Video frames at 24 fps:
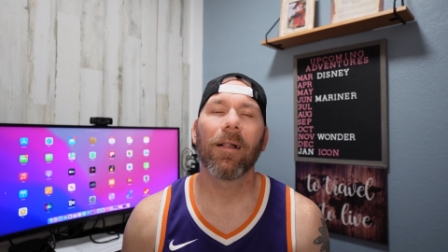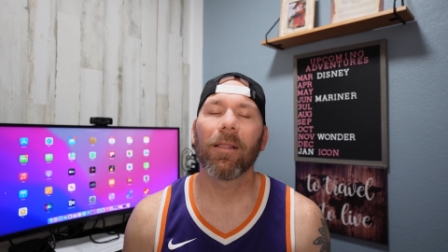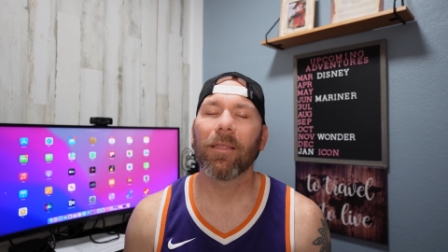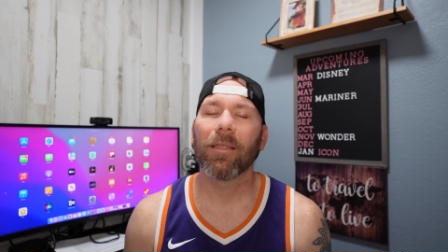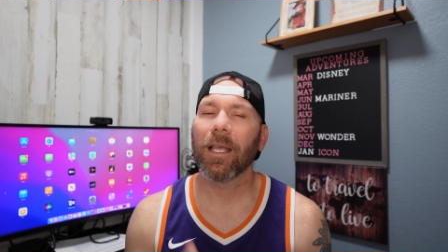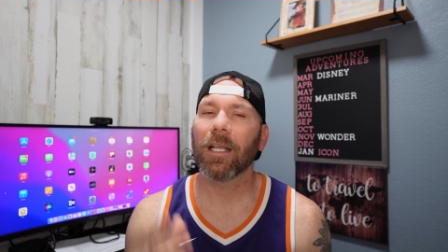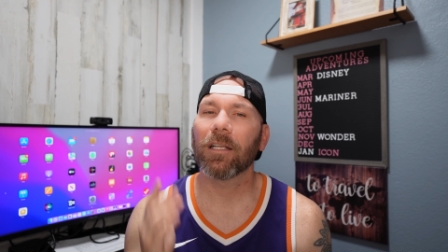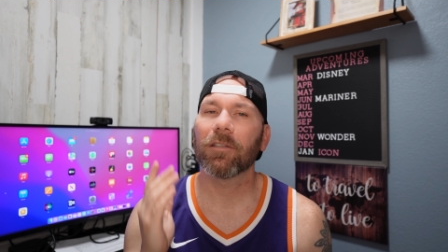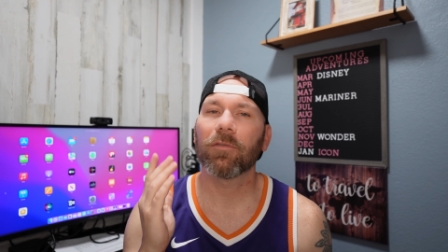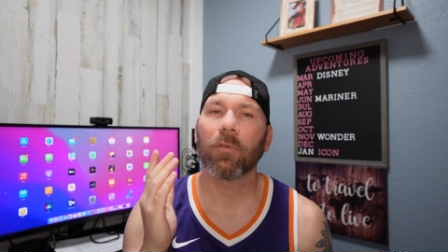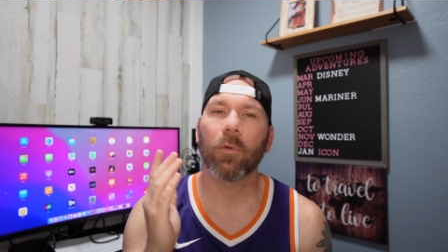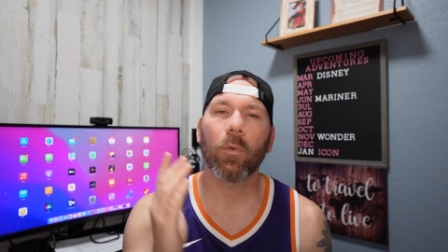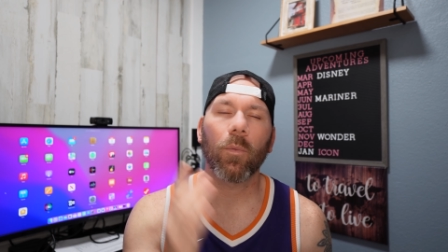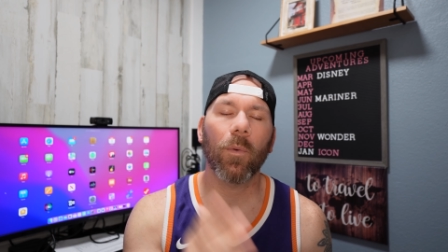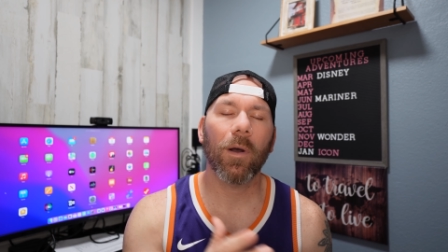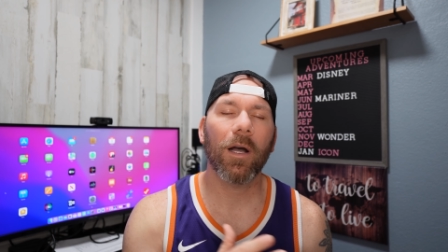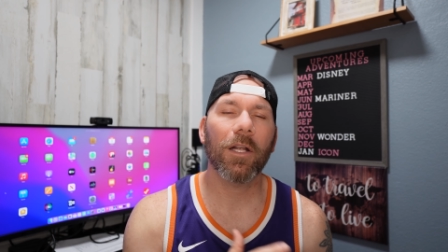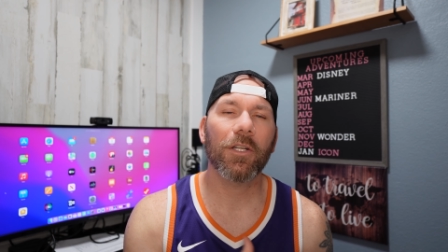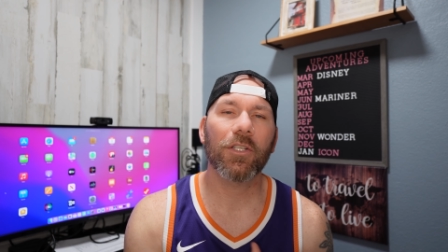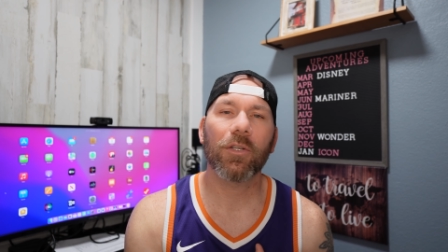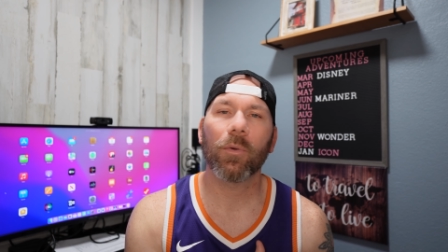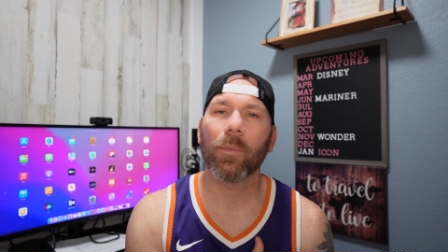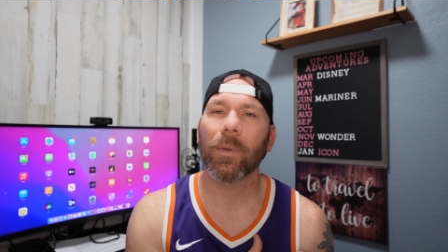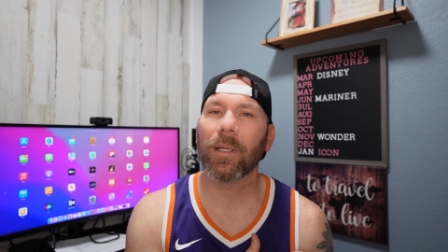Thanks for
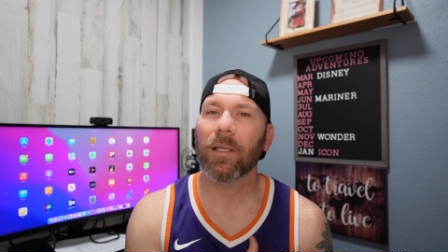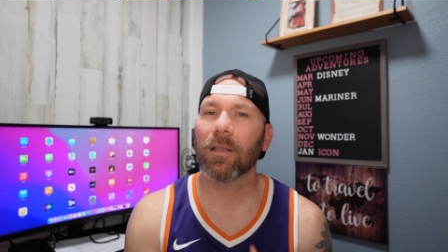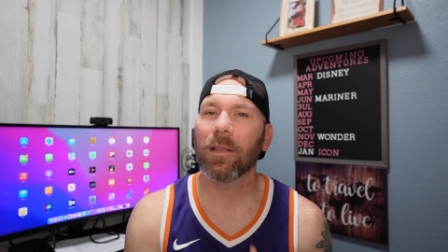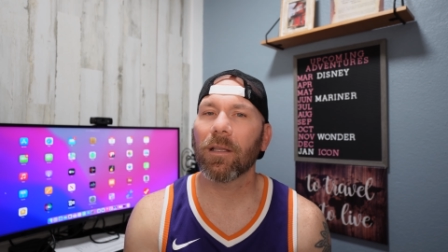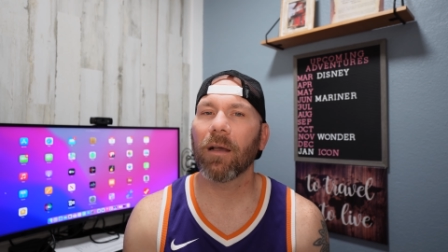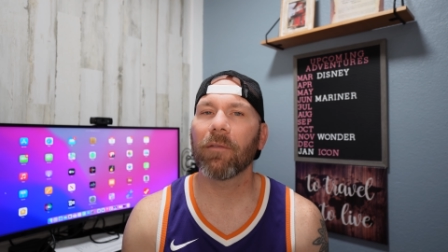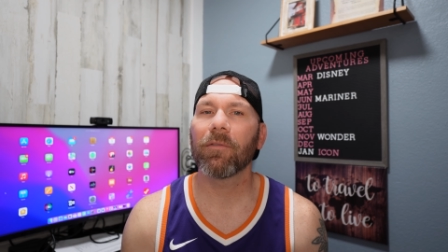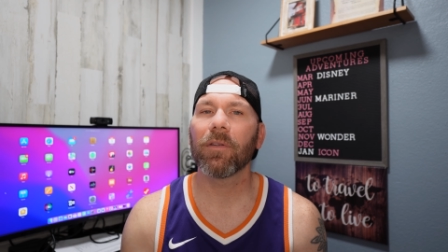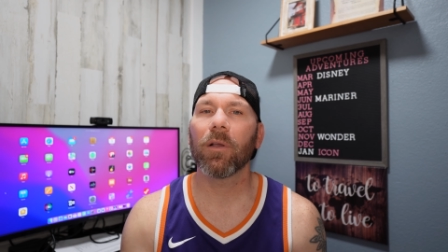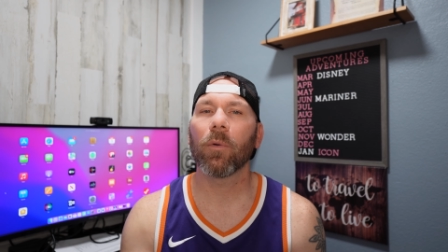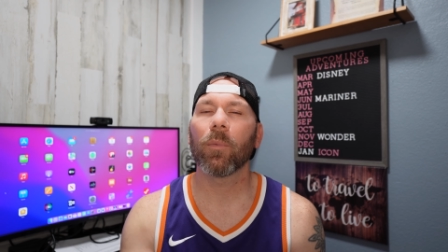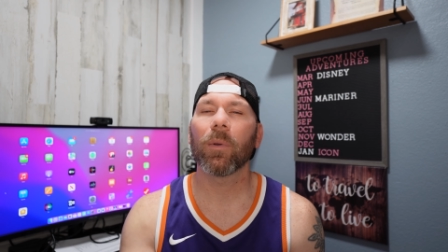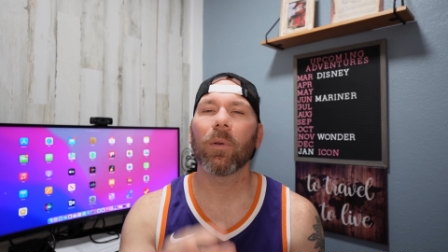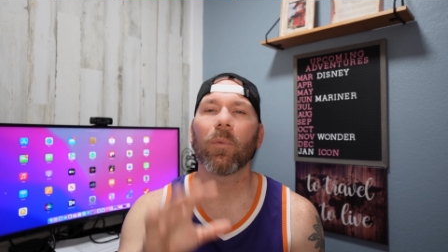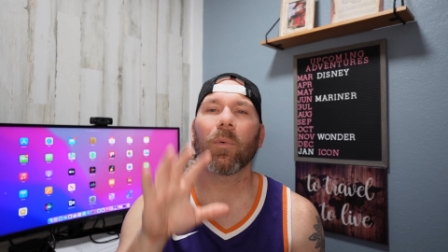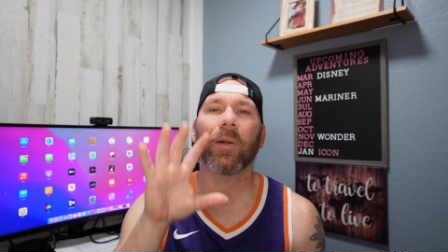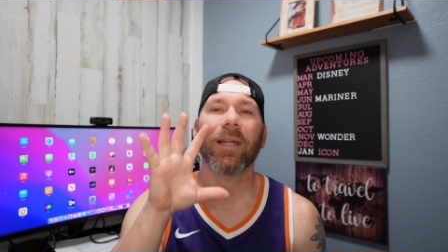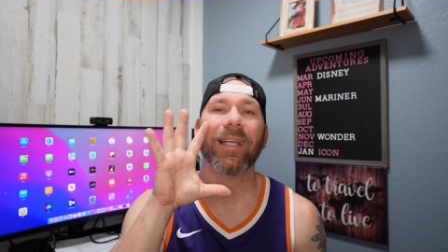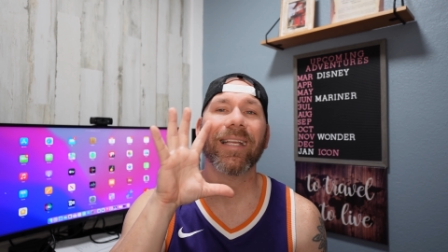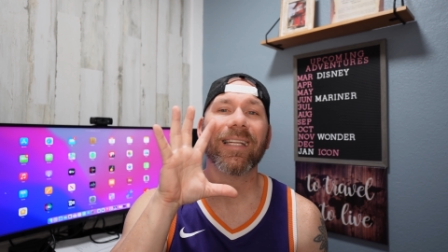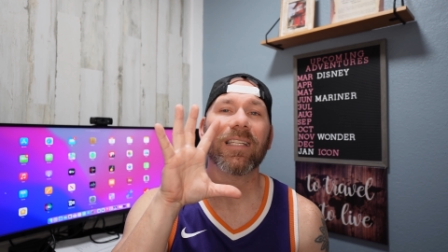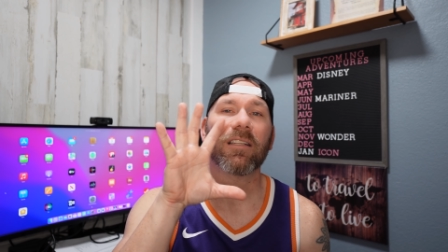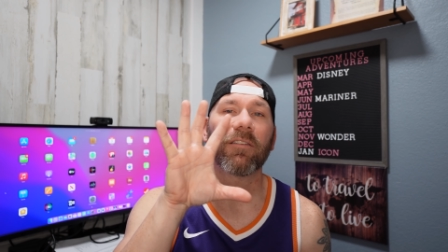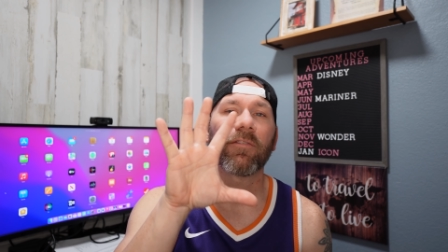watching. We love you. We want
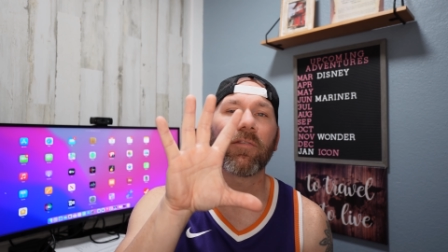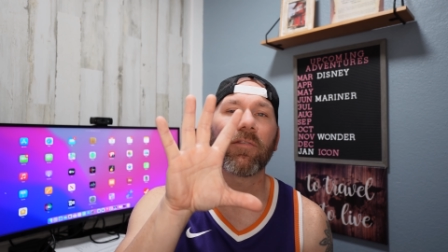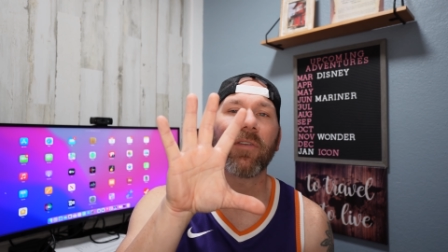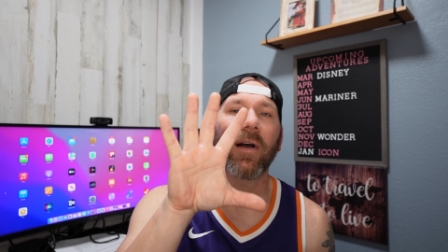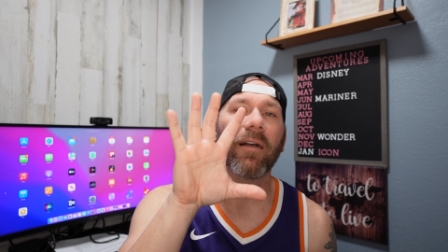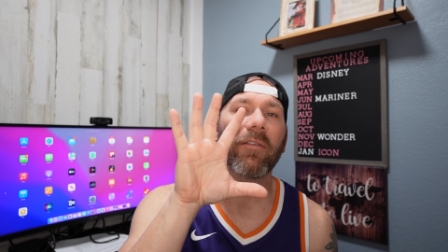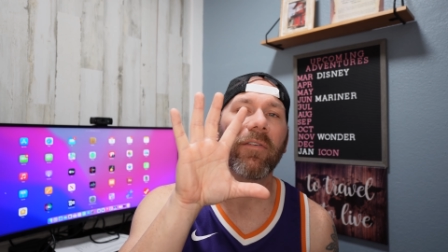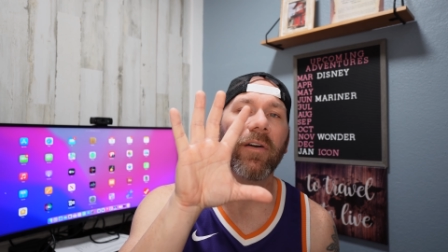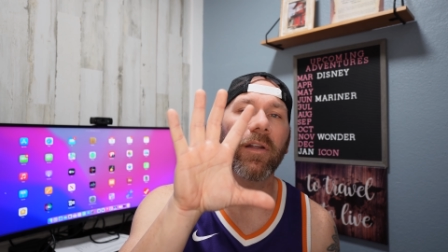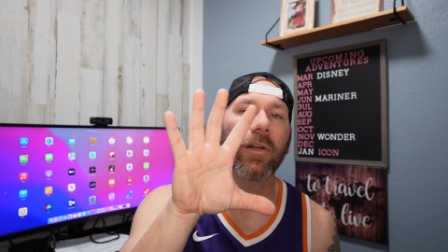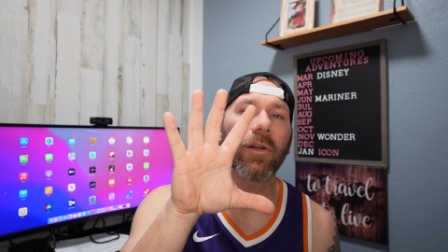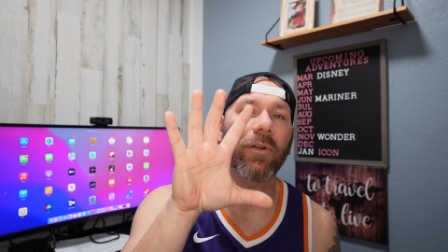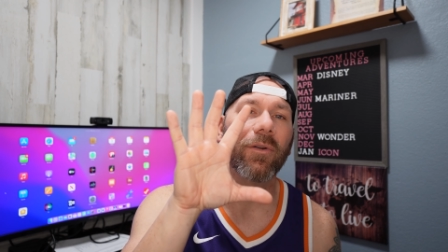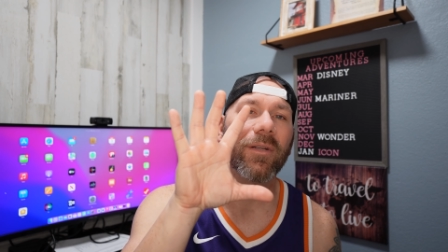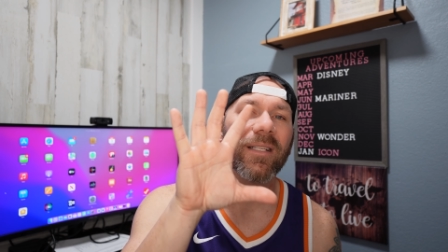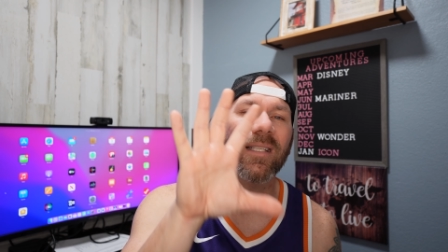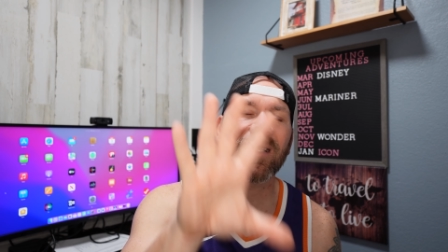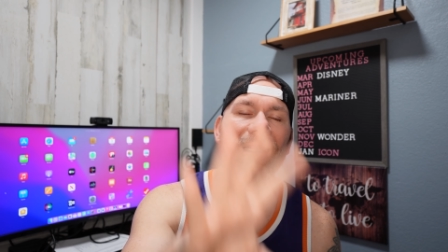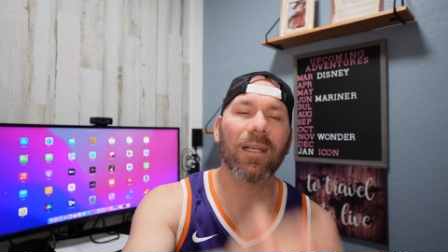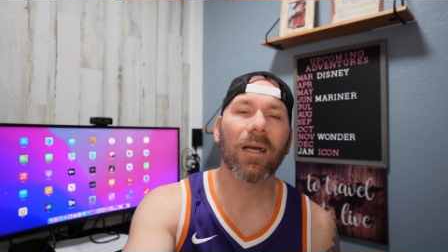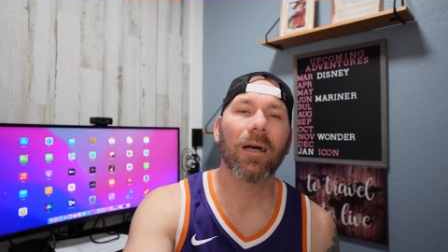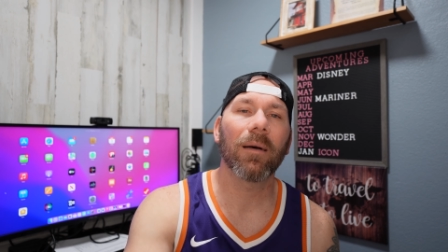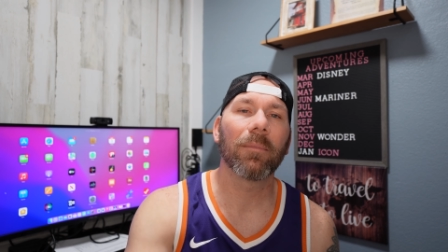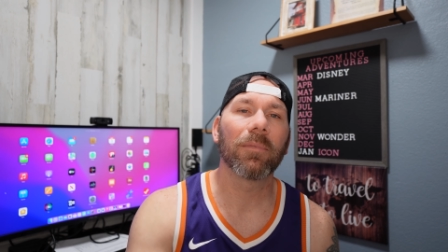to get to 500
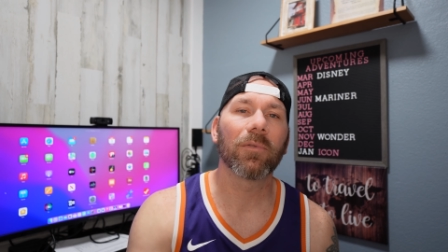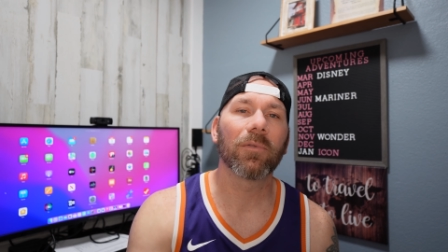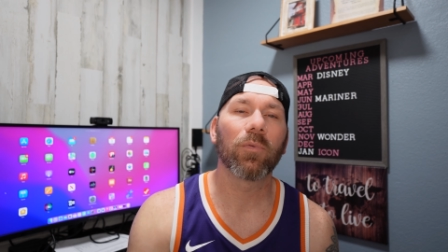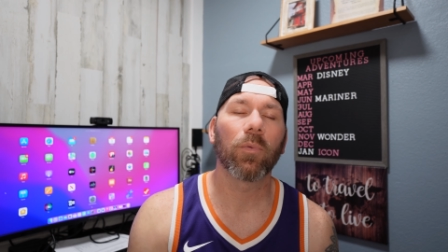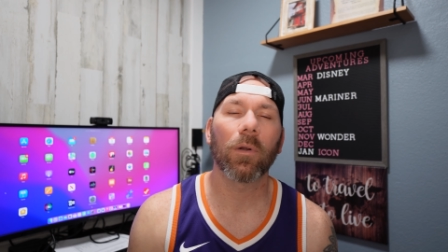subs.